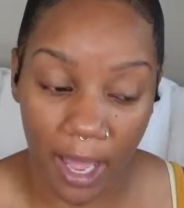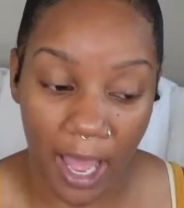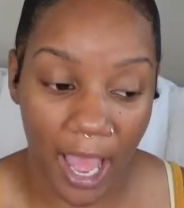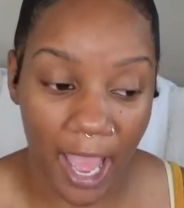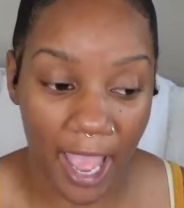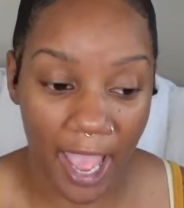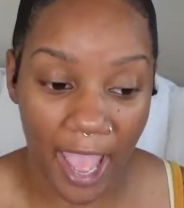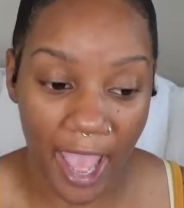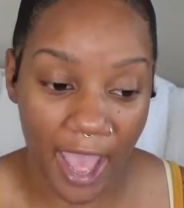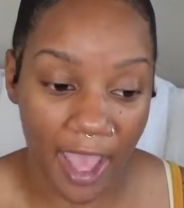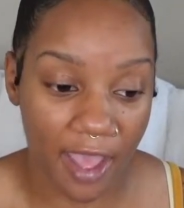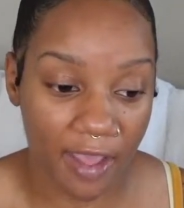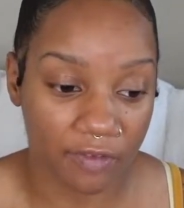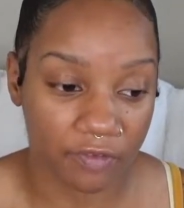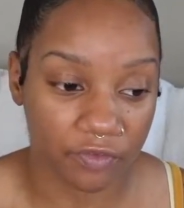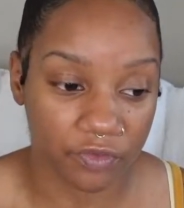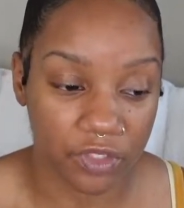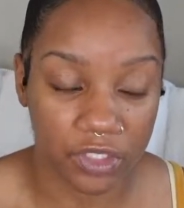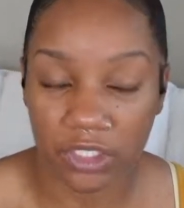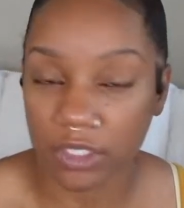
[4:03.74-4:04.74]
I
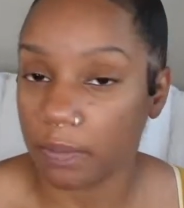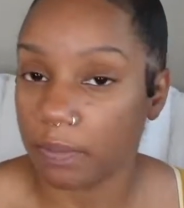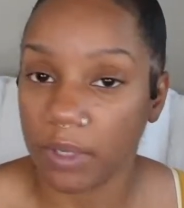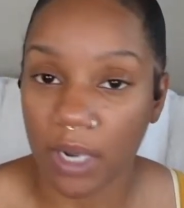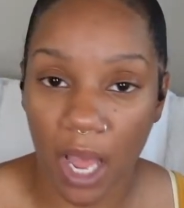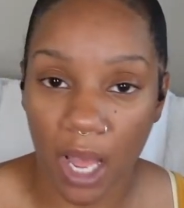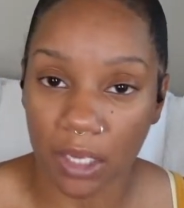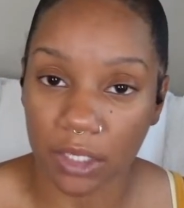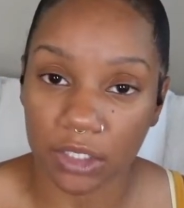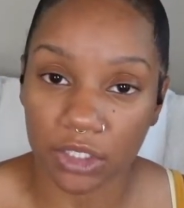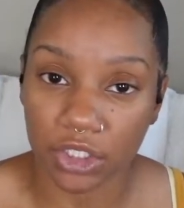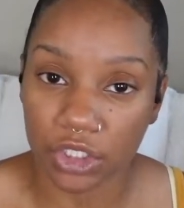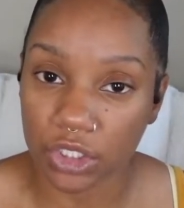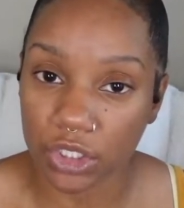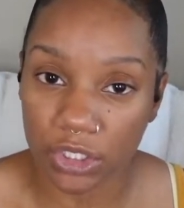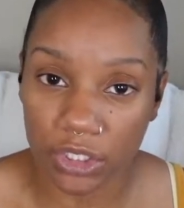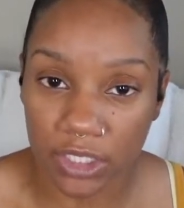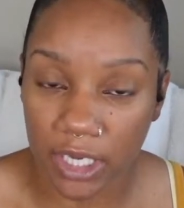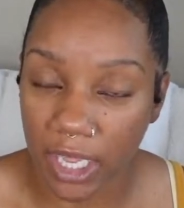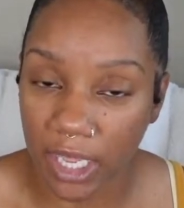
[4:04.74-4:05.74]
have some knowledge
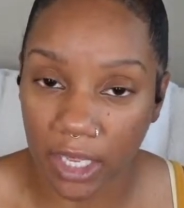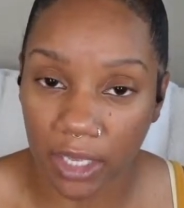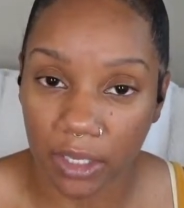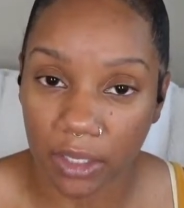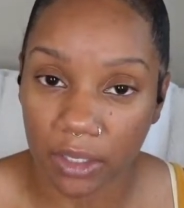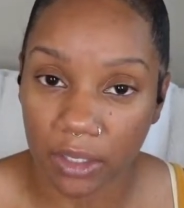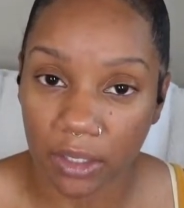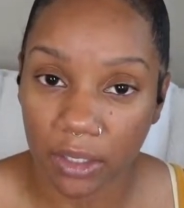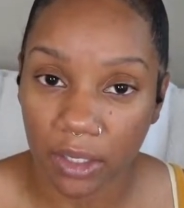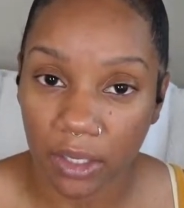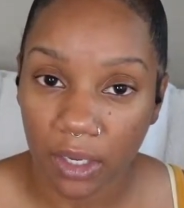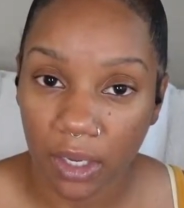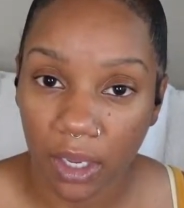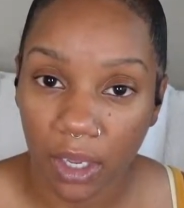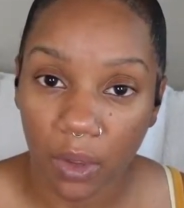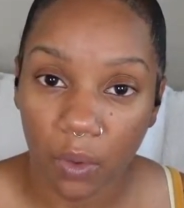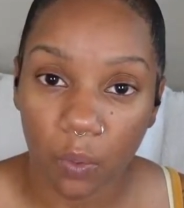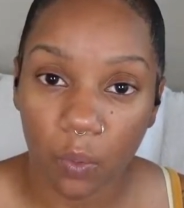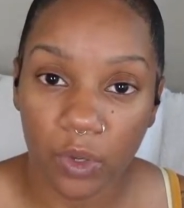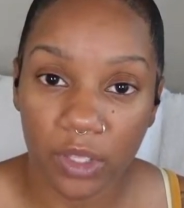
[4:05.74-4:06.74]
to take
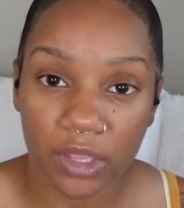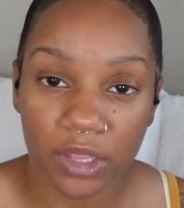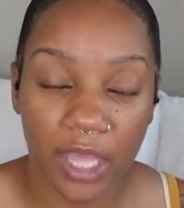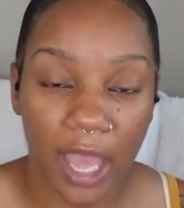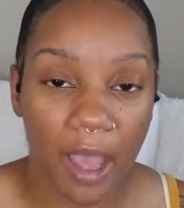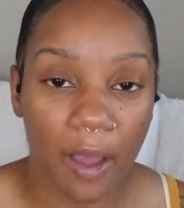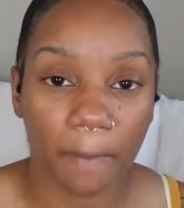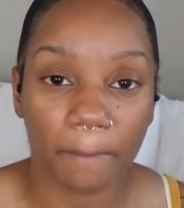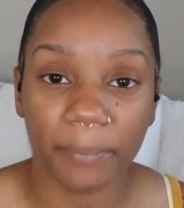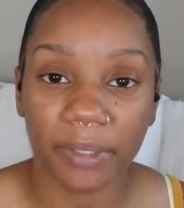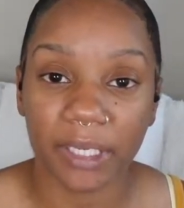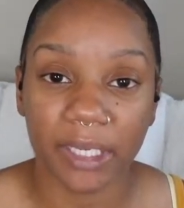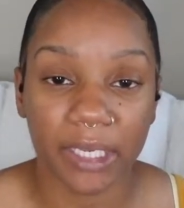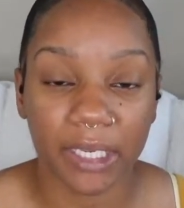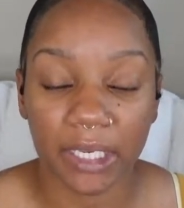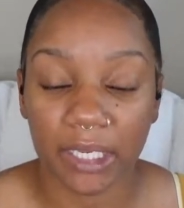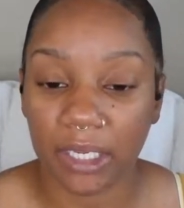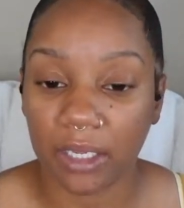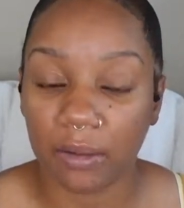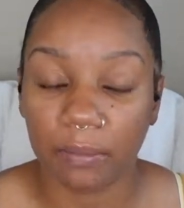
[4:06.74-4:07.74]
without
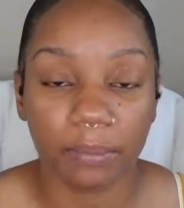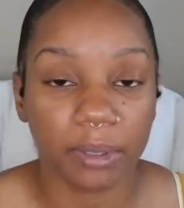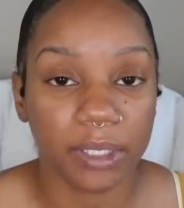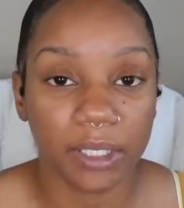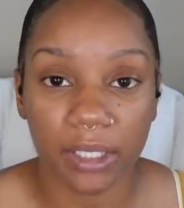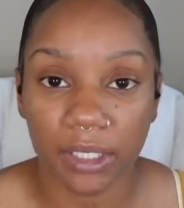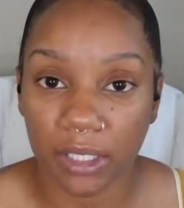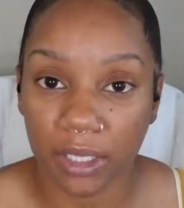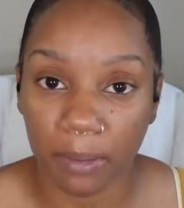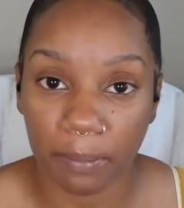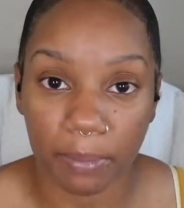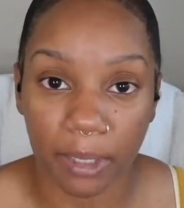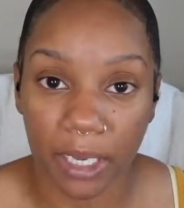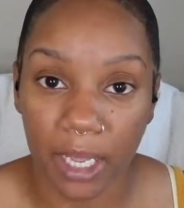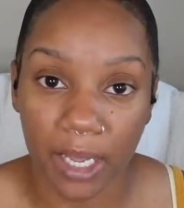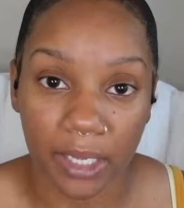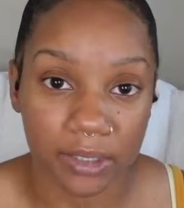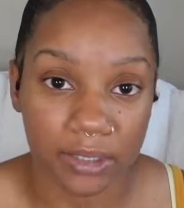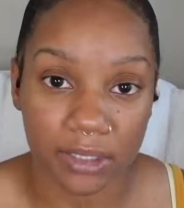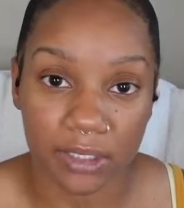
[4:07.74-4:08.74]
being completely
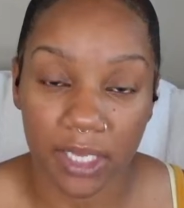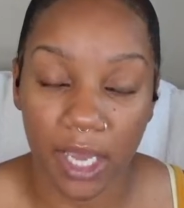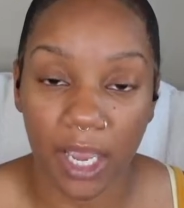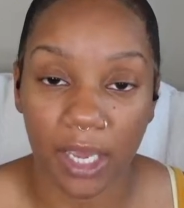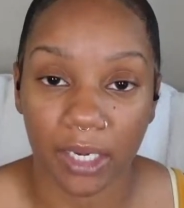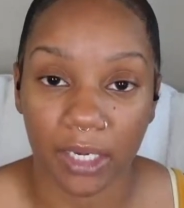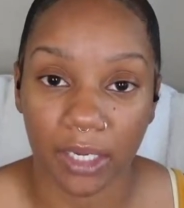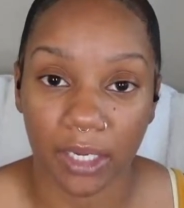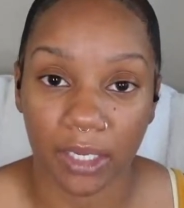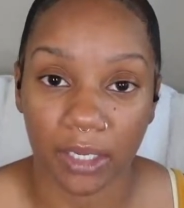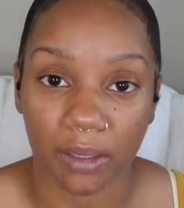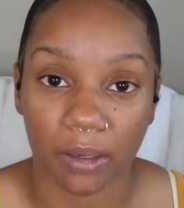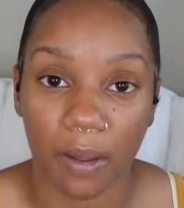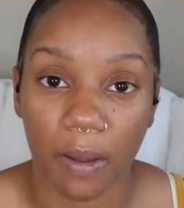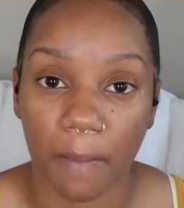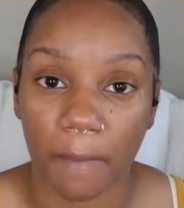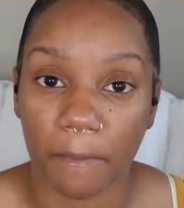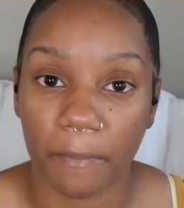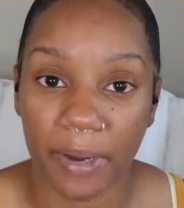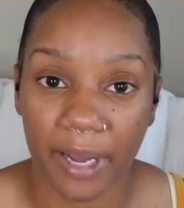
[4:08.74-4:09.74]
blindsided
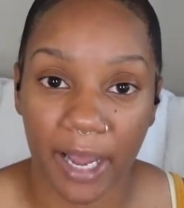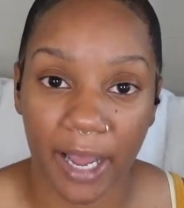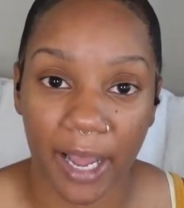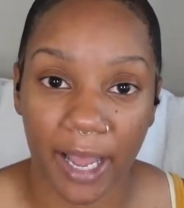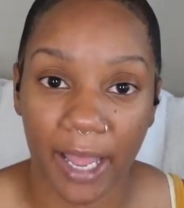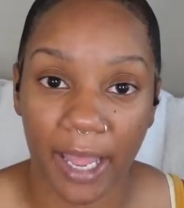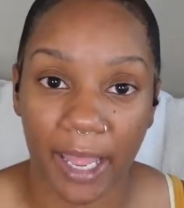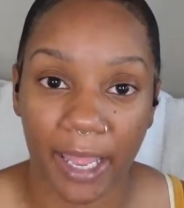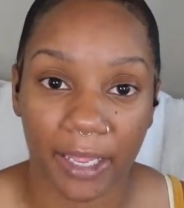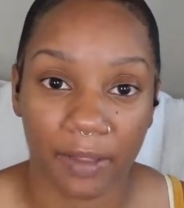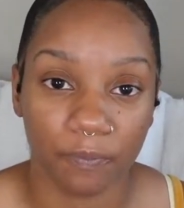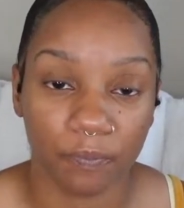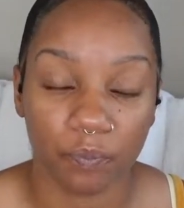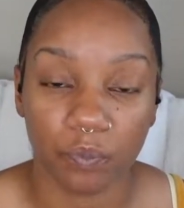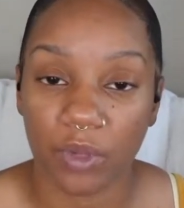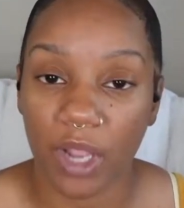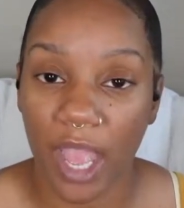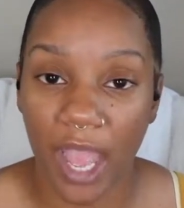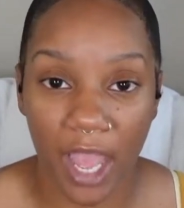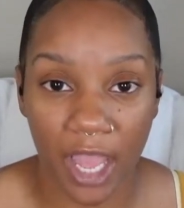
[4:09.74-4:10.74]
by
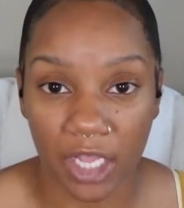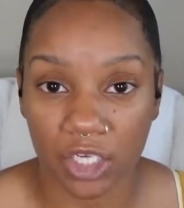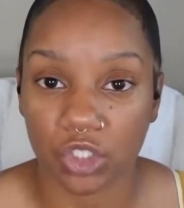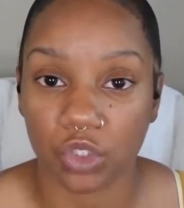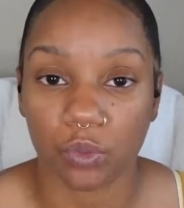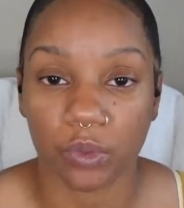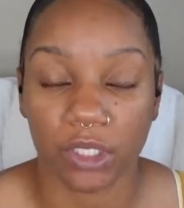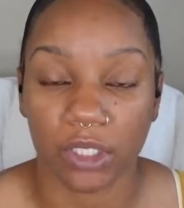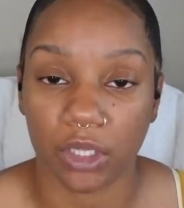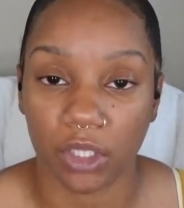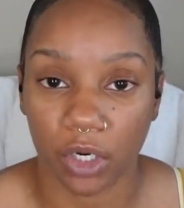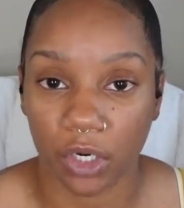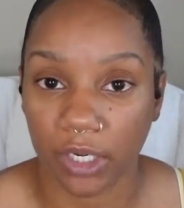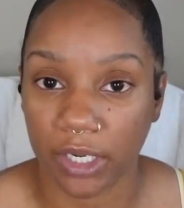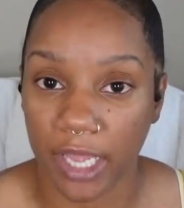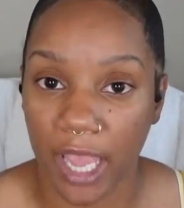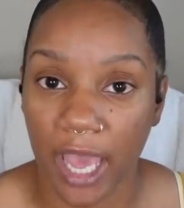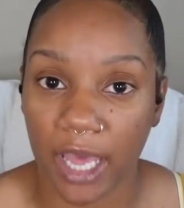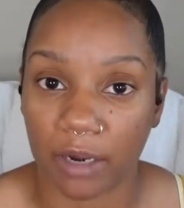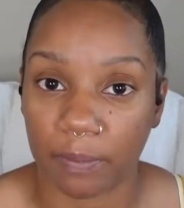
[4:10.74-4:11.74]
actually learning
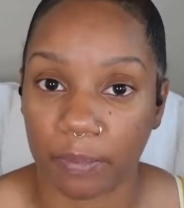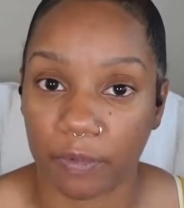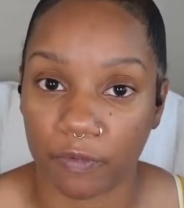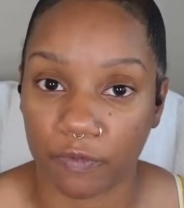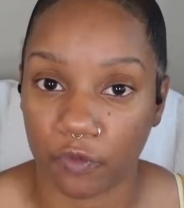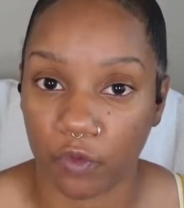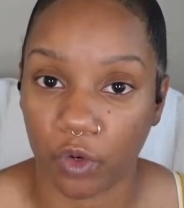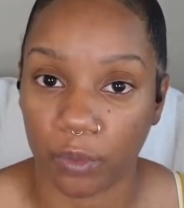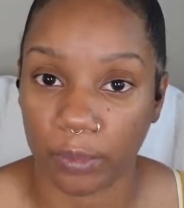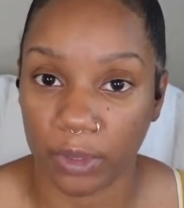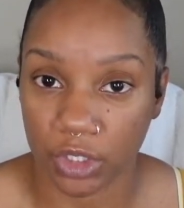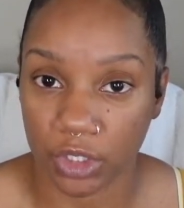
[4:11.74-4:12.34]
how to perform the